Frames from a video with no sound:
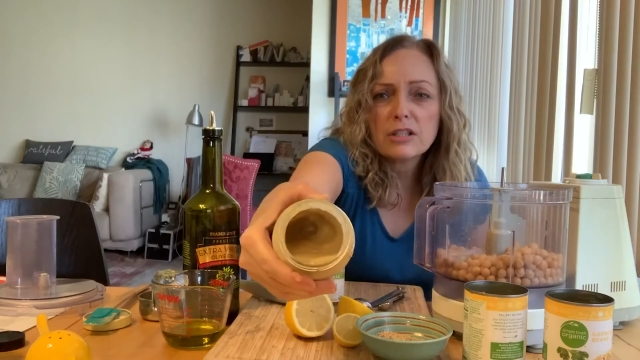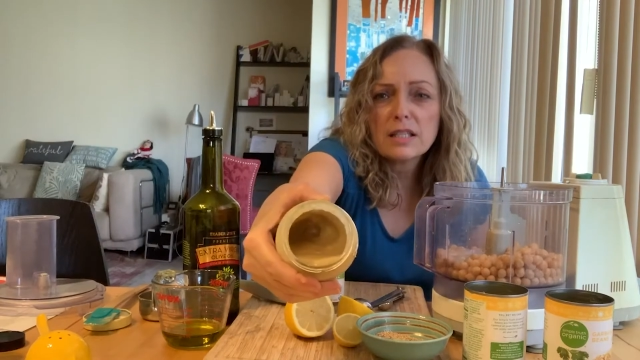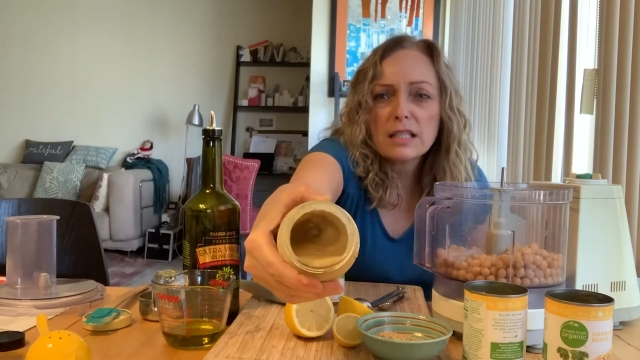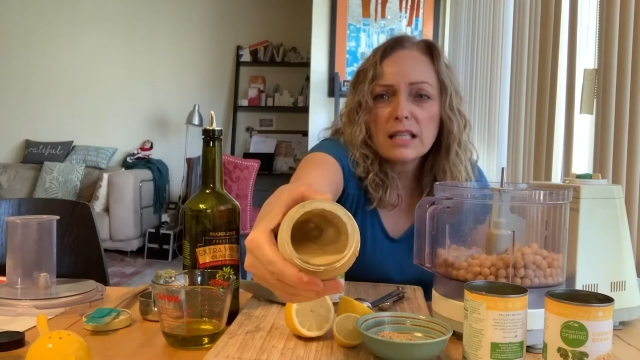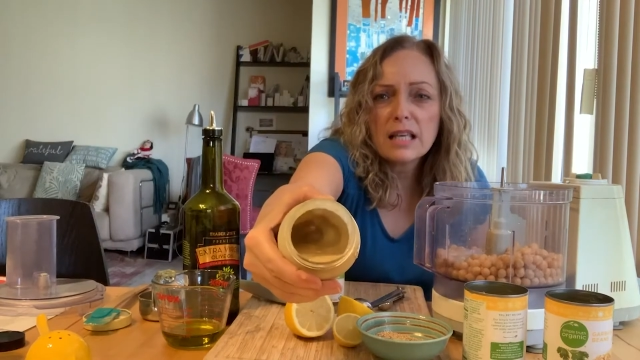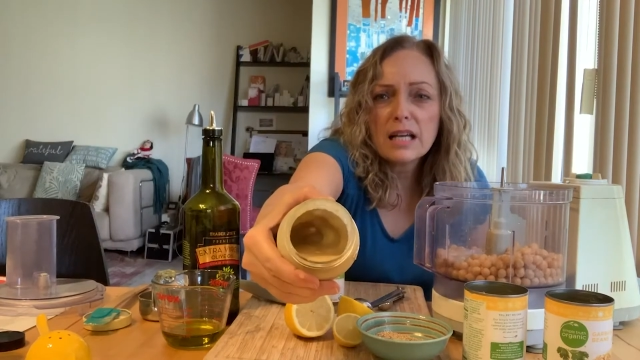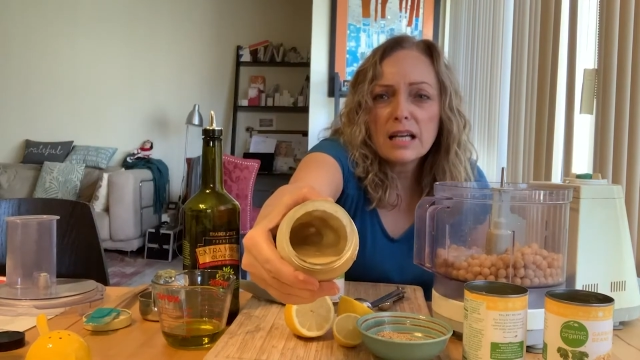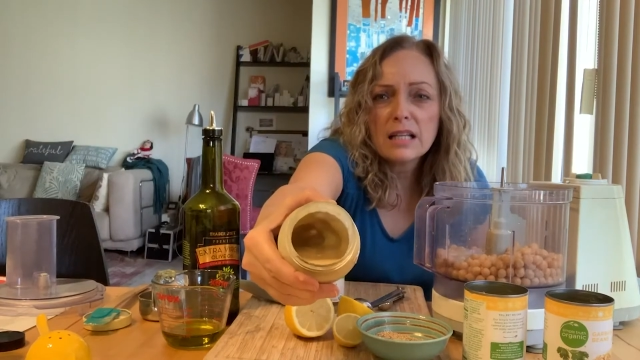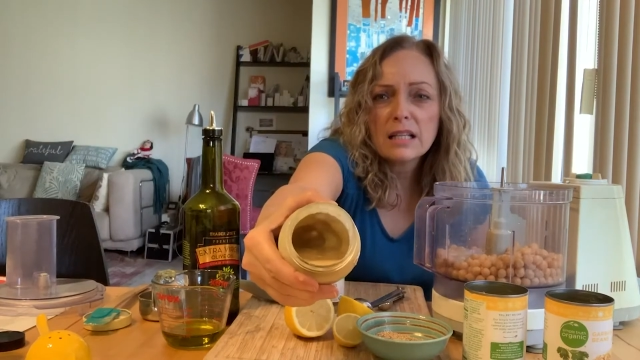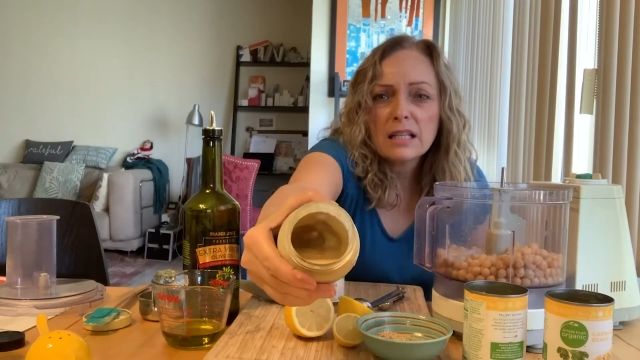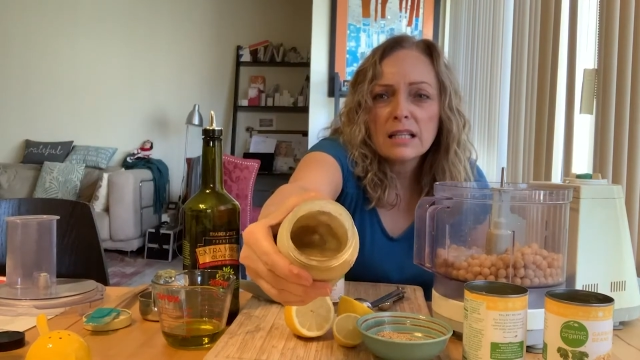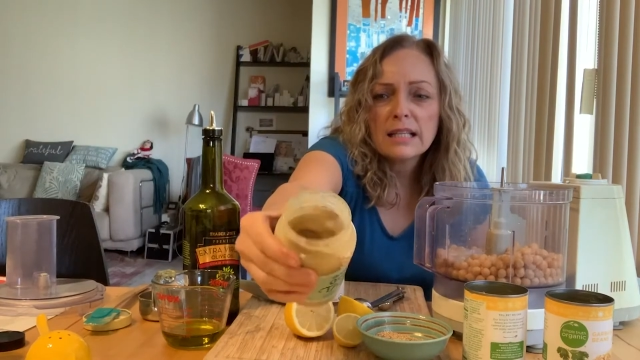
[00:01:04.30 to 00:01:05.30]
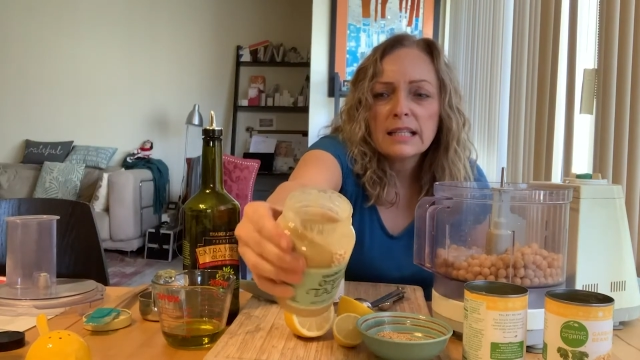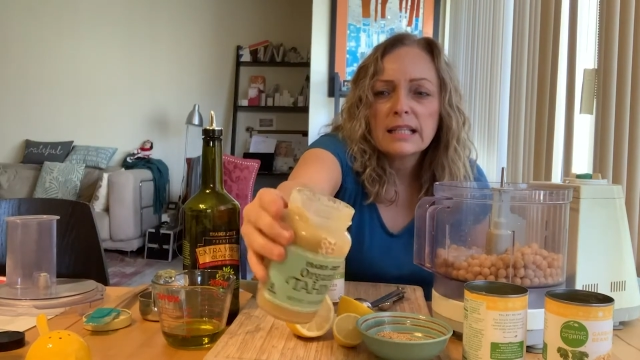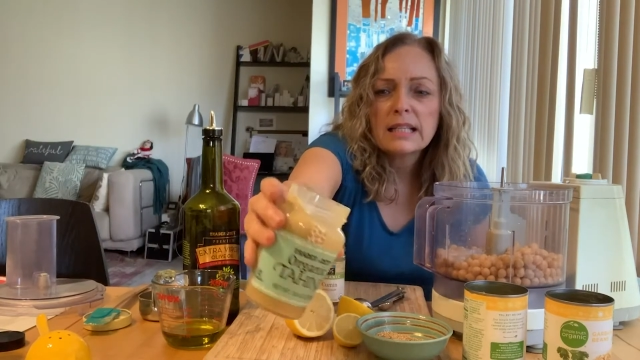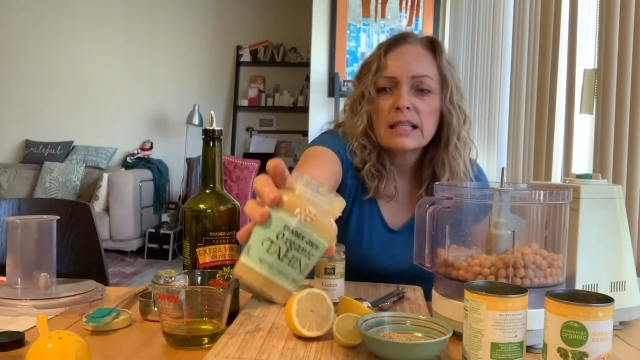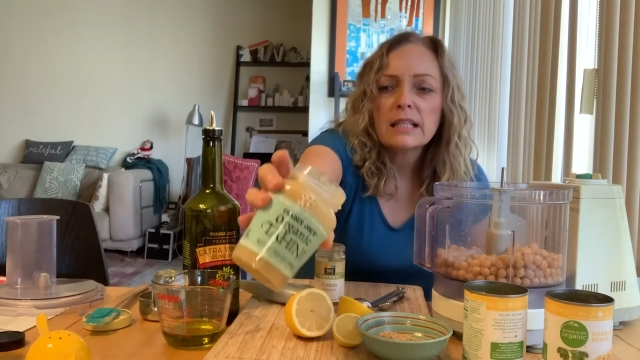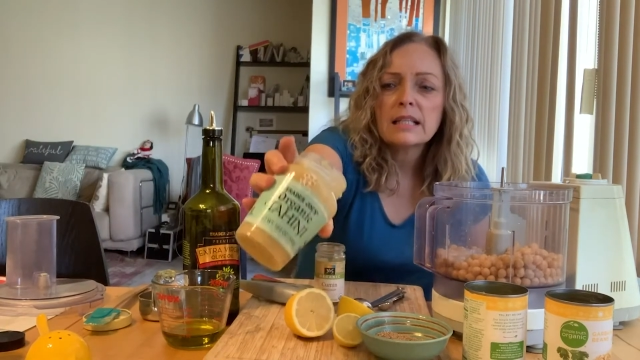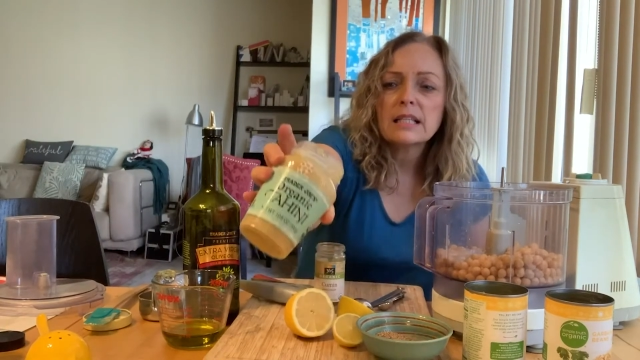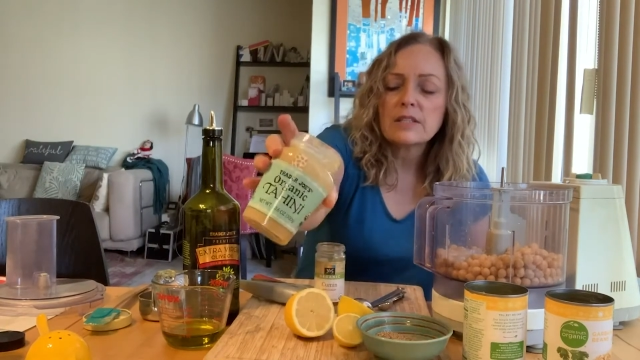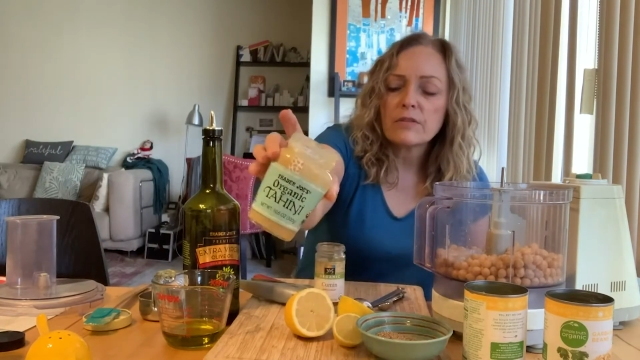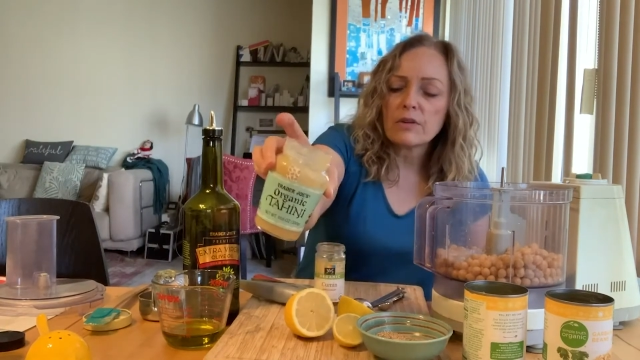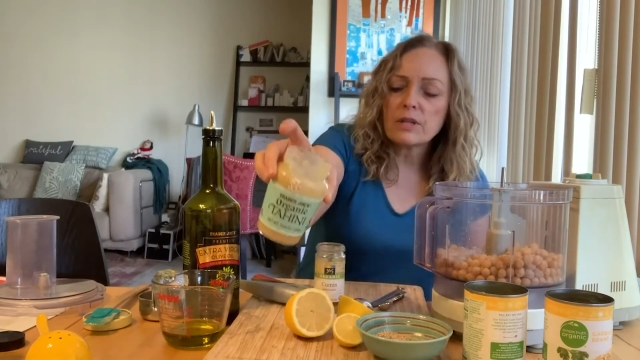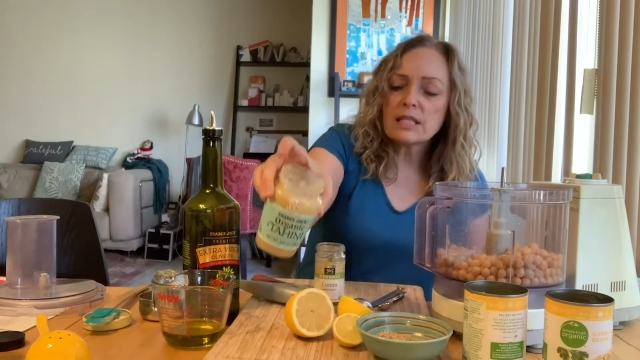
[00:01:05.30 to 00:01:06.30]
Do you see that? It's
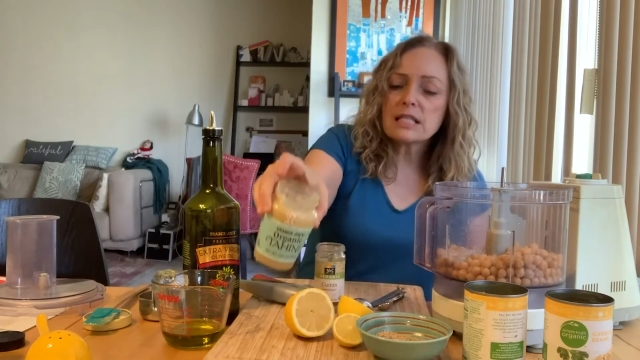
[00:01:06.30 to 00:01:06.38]
very